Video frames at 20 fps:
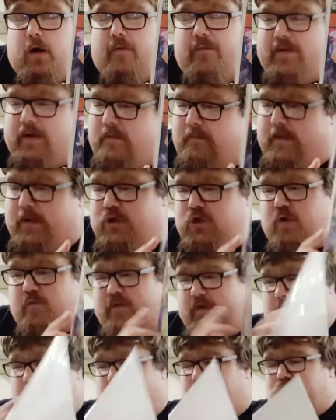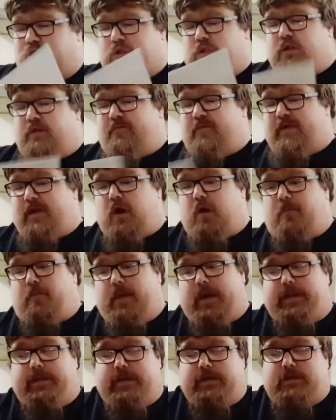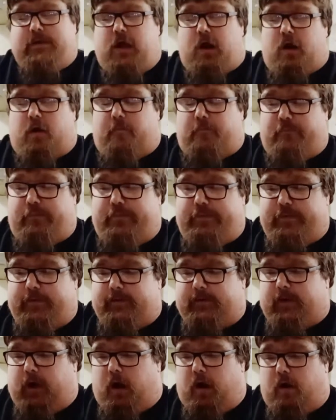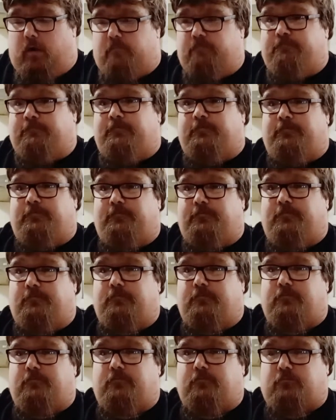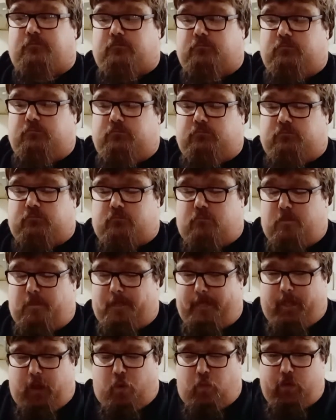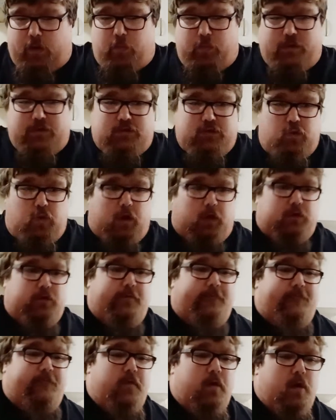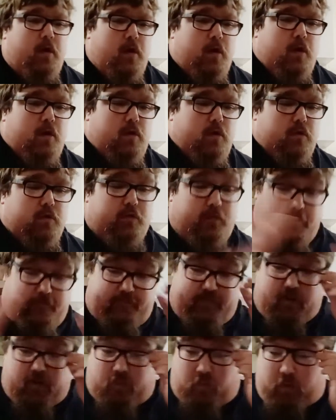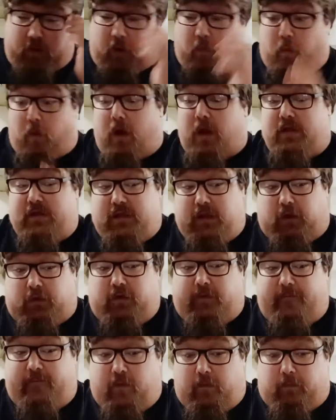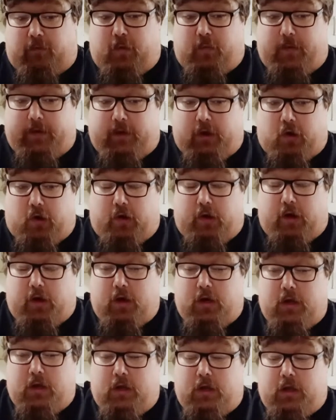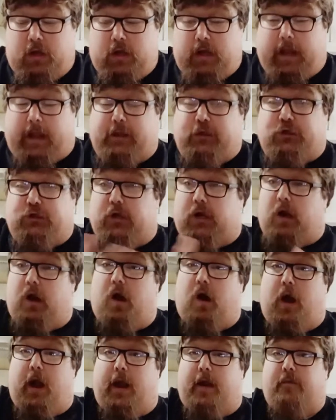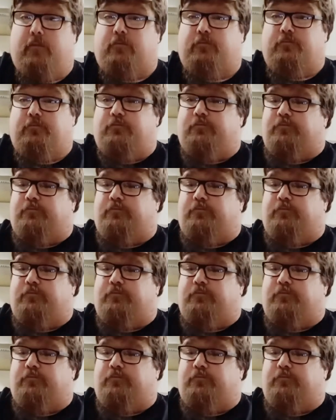think I mentioned in the video I picked this up when I went to London, I worked to London Film Comic Con in July.